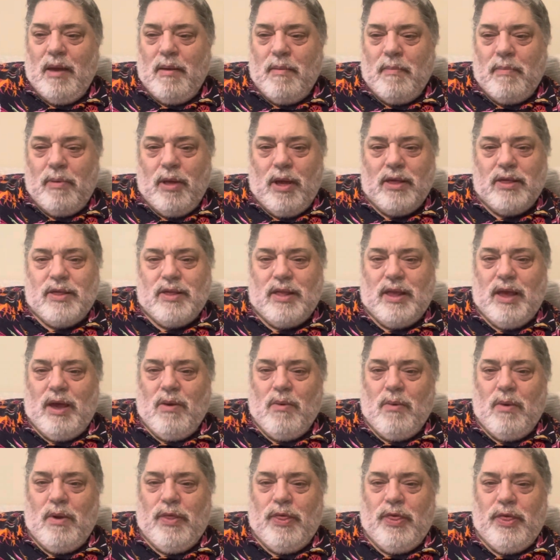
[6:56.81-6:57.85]
Plus, deal
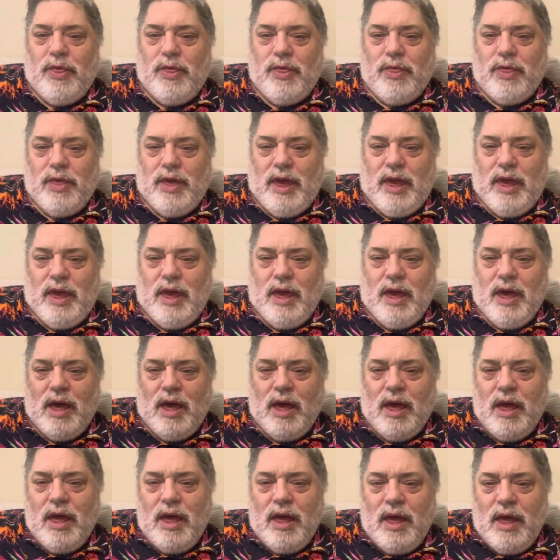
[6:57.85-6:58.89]
with the uh,
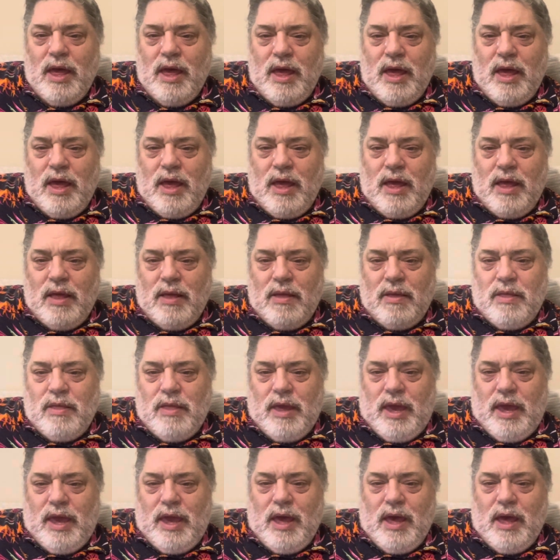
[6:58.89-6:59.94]

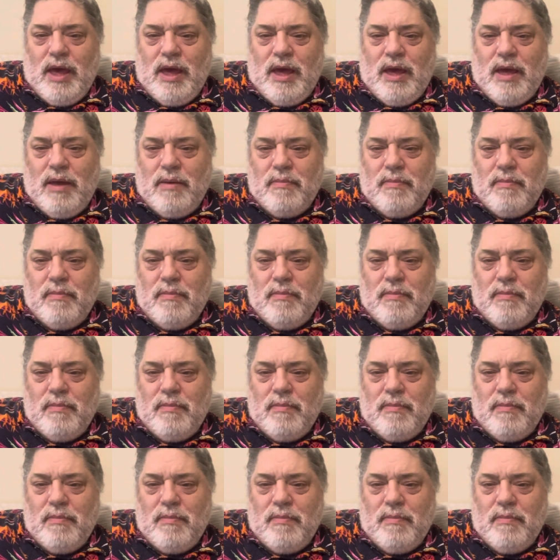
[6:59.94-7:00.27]
the uh,